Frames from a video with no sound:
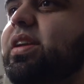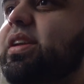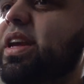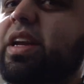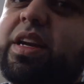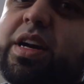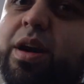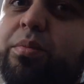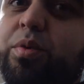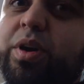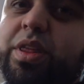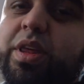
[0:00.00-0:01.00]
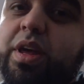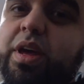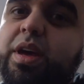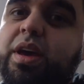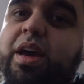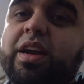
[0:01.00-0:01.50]
didn't come with
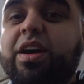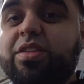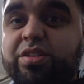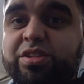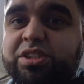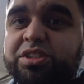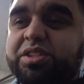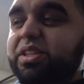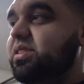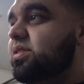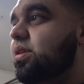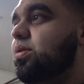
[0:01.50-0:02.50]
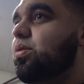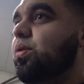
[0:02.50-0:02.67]
and other GCs do,